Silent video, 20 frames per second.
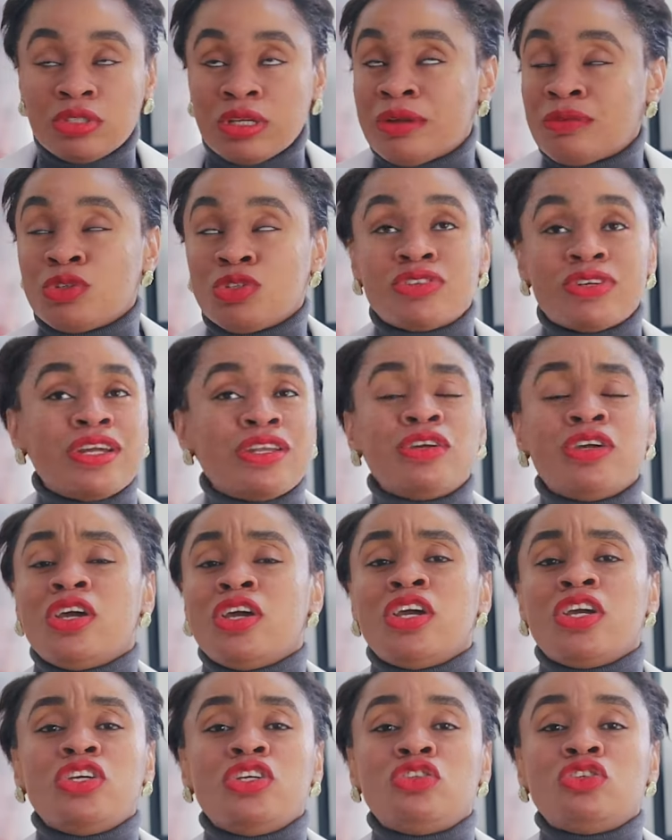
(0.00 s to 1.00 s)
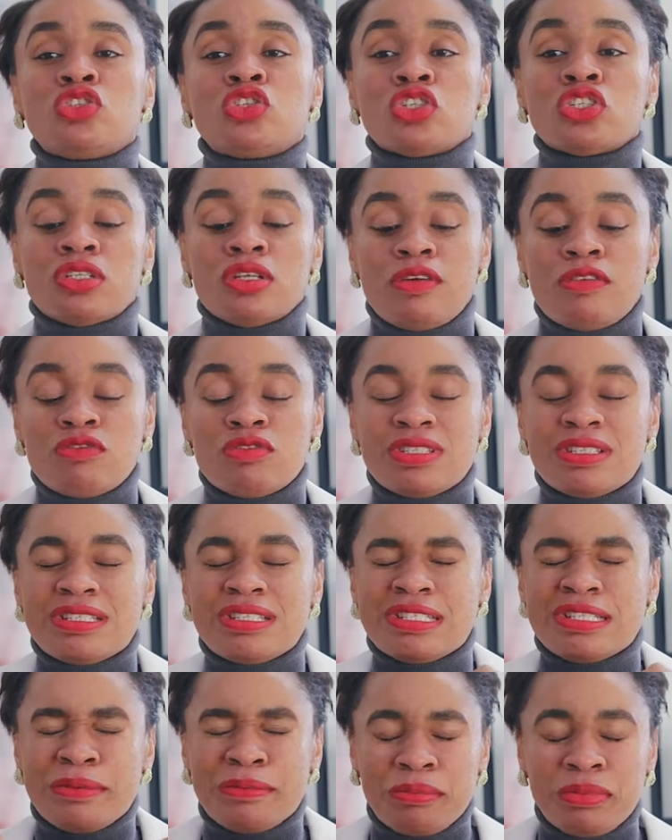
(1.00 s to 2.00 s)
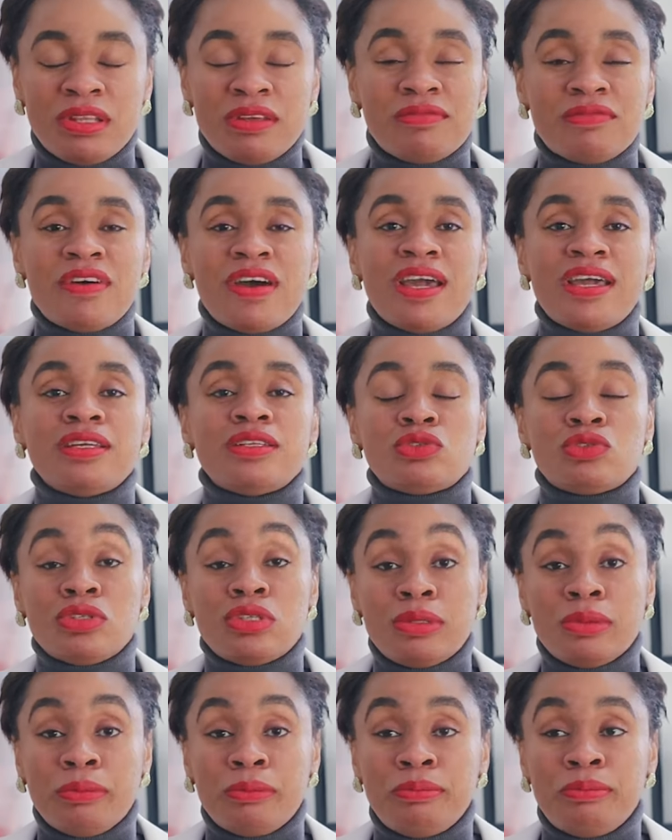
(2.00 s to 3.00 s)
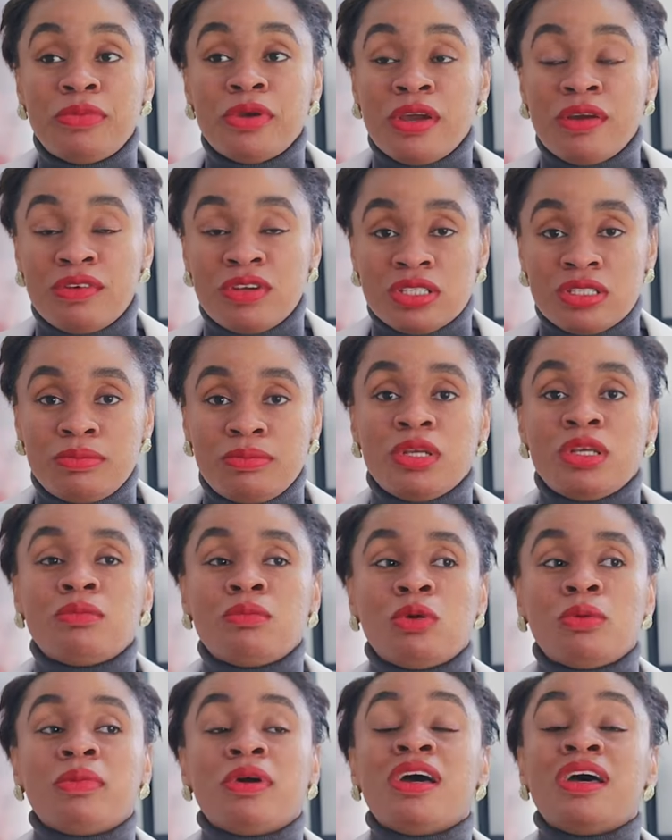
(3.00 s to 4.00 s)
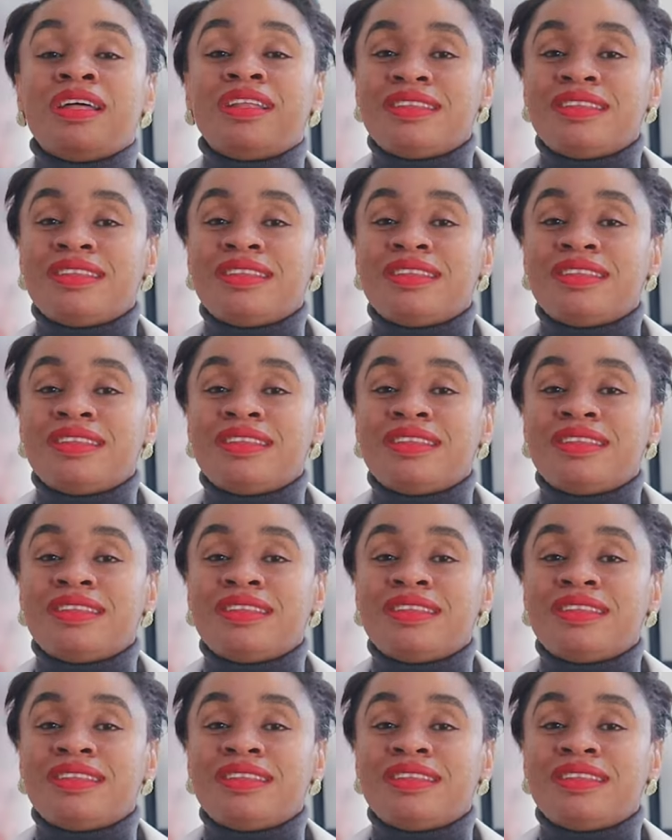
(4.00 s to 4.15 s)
Are we trying, you know, just simplify it to the barest minimum.